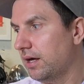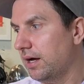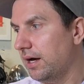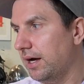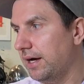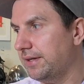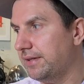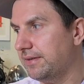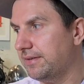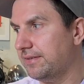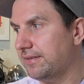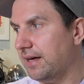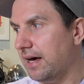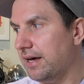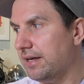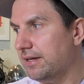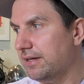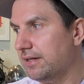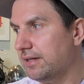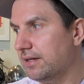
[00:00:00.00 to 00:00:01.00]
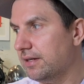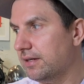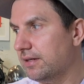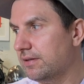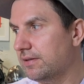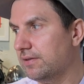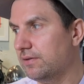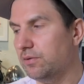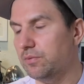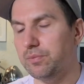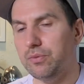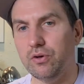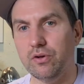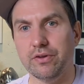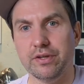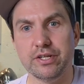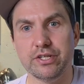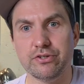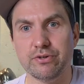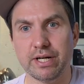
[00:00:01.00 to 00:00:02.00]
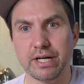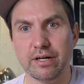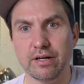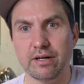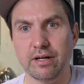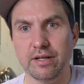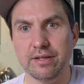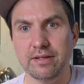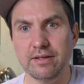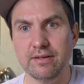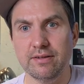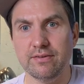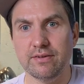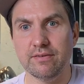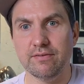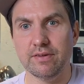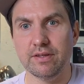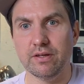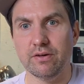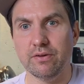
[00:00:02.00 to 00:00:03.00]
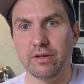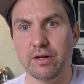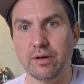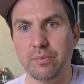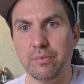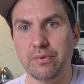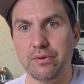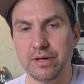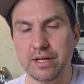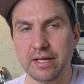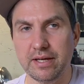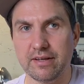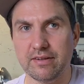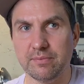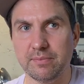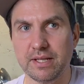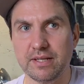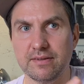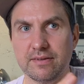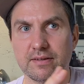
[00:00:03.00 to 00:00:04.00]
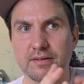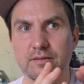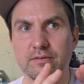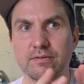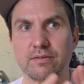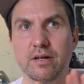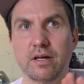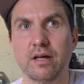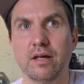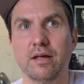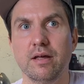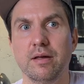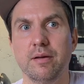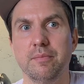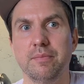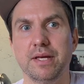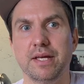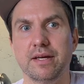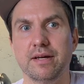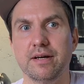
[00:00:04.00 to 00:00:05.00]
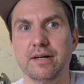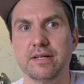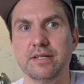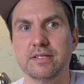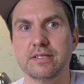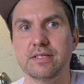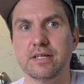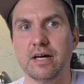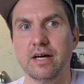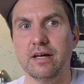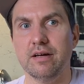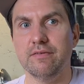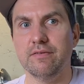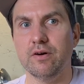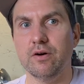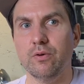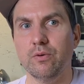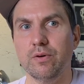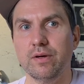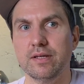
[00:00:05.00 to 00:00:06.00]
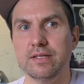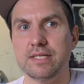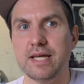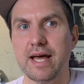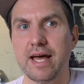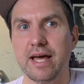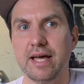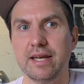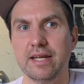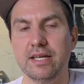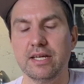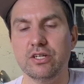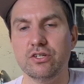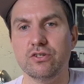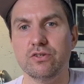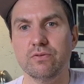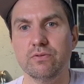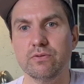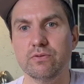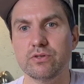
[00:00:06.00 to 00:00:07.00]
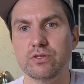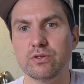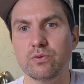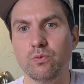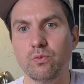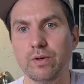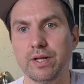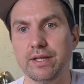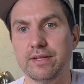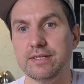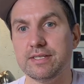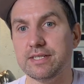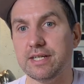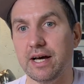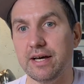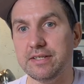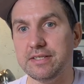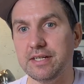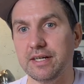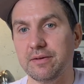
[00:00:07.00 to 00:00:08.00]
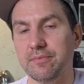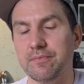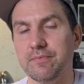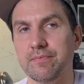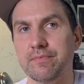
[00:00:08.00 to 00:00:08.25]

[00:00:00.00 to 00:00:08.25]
I decided to pull the trigger on these, even though they're pretty expensive, because I've always had issues with sizing.